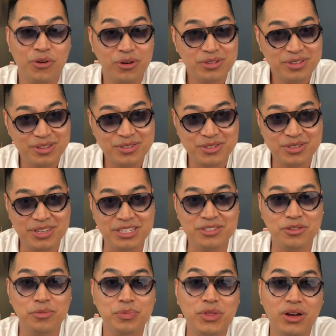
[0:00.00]
course, si
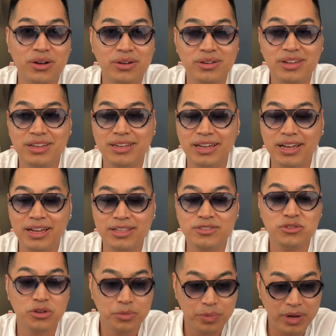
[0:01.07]
Snoop Dogg,
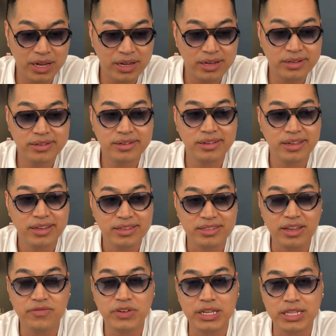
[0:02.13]
Tupac,
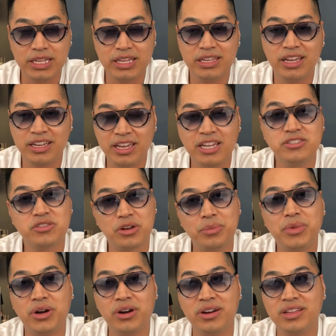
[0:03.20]
definitely Kendrick
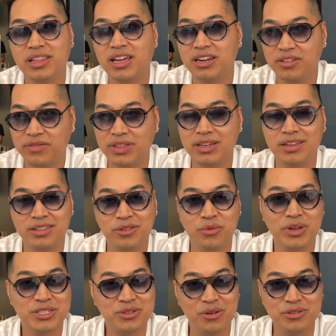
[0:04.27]
Lamar, a lot of the
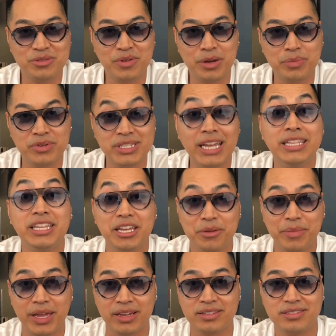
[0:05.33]
West Coast rappers, and
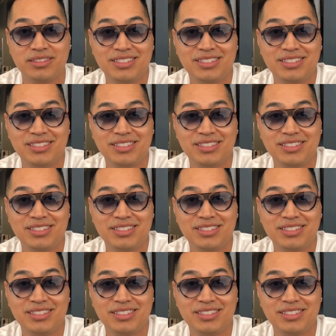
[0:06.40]
DMX.